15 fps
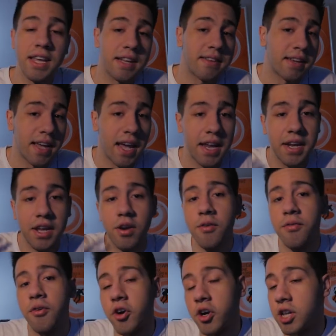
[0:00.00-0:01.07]
yet again here
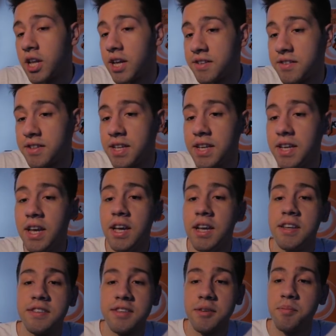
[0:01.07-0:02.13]
for Glusty.
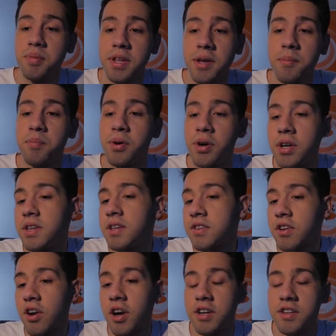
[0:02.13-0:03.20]
Simply put, this
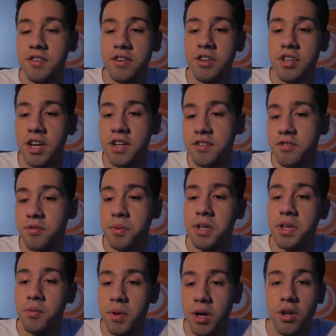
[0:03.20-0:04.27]
card synergizes
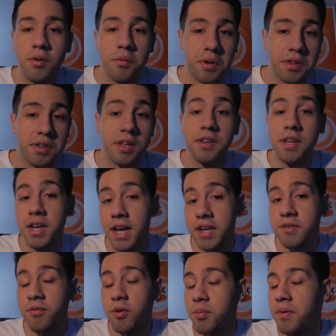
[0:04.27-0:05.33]
really well with the
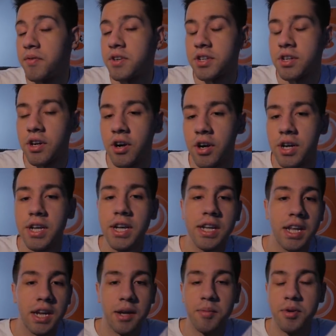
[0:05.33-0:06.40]
next 4 provision card
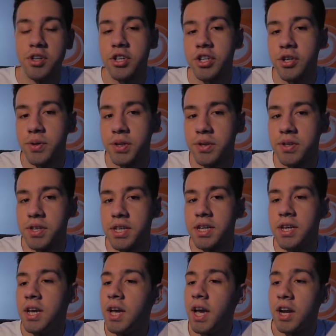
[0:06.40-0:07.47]
that I'm going to show you,
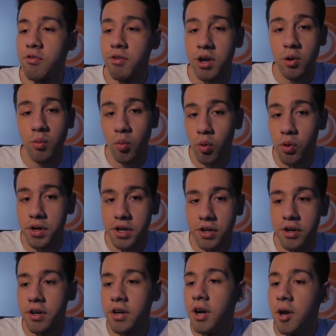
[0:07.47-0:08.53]
the Endrega
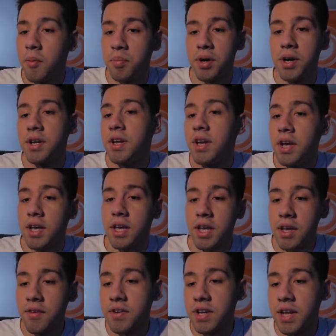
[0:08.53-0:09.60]
Warrior, but
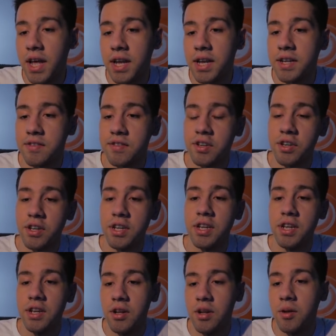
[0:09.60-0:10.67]
even then, it's a
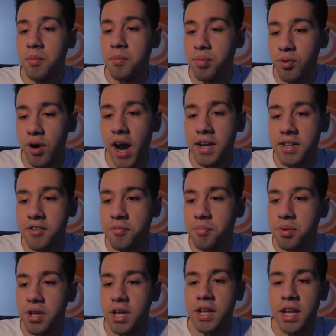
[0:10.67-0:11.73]
good little proactive
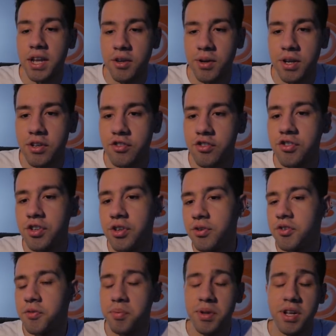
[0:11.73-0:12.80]
play that you can just
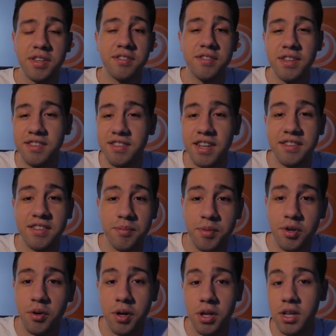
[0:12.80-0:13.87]
use, plus it sets up
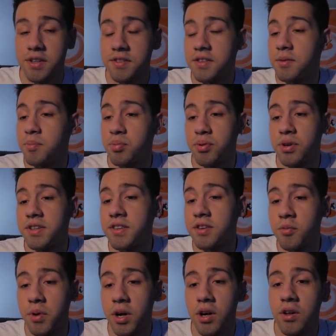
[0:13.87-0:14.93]
your Glusty pretty
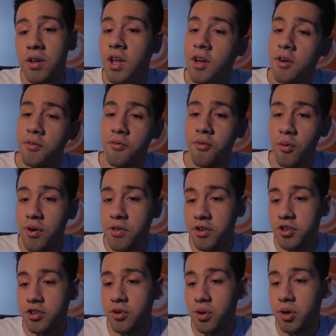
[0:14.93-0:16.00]
well for the
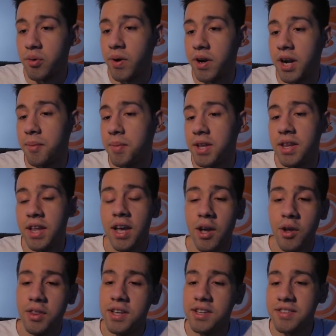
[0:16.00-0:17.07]
short run. I mean,
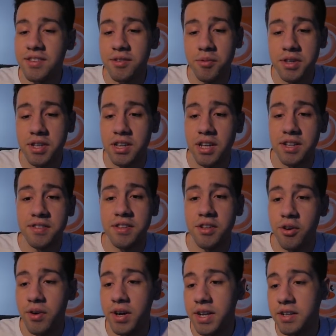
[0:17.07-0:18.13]
this with Glusty
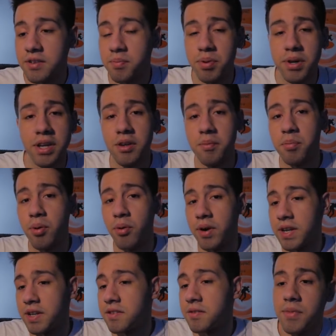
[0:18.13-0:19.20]
already is pretty good
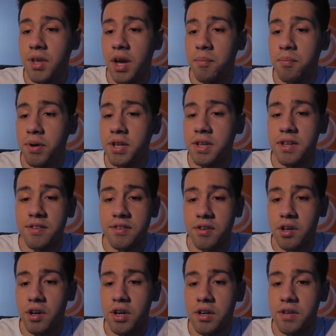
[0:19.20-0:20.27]
points. Yeah, pretty decent
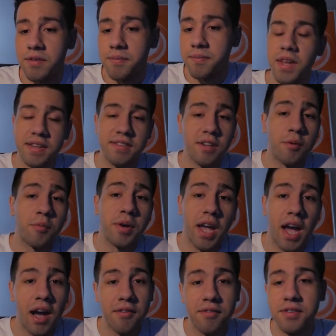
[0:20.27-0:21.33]
card. Next up, we
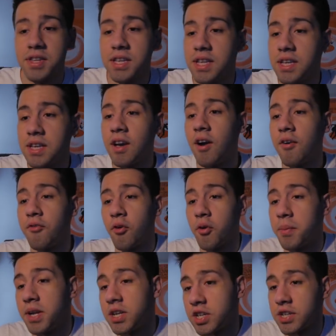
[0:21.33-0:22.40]
have the
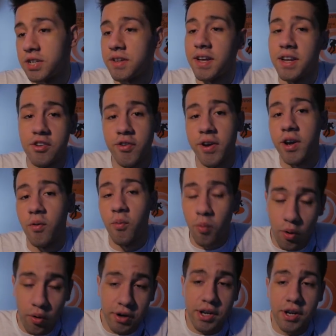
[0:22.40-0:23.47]
aforementioned Endrega
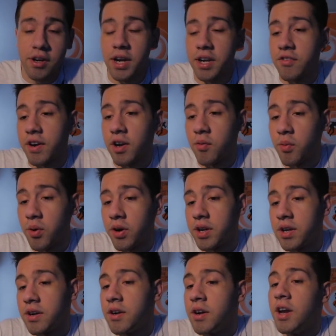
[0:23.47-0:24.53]
Warrior. Endrega
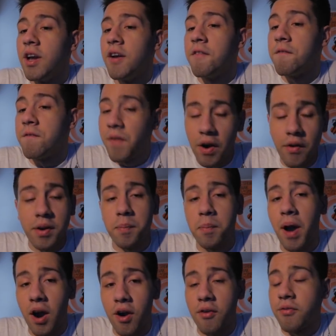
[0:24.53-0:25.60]
Warrior, very
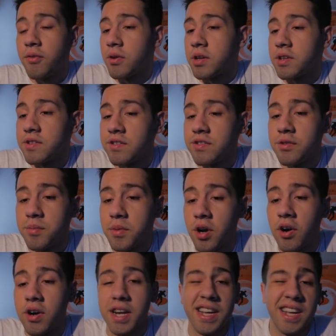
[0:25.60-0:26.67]
powerful consume
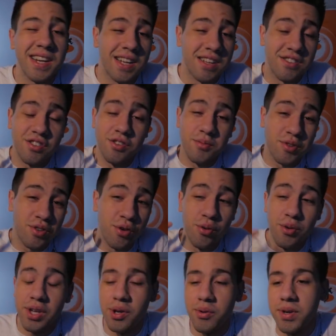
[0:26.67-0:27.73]
card. It can consume 2
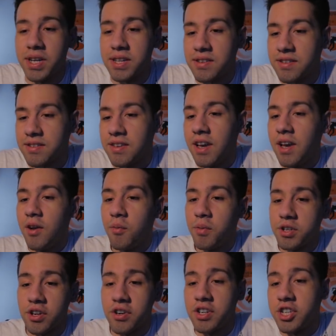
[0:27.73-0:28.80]
units
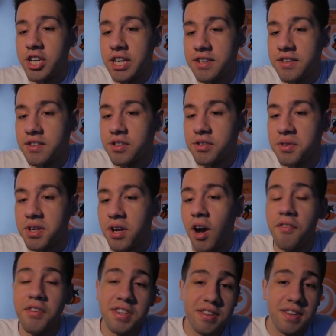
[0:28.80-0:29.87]
which are adjacent to it.
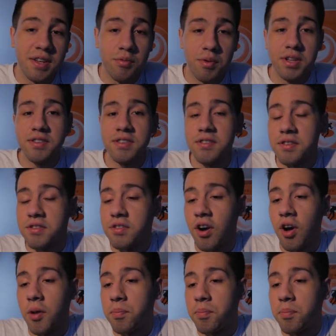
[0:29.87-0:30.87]
Obviously, it runs into Tall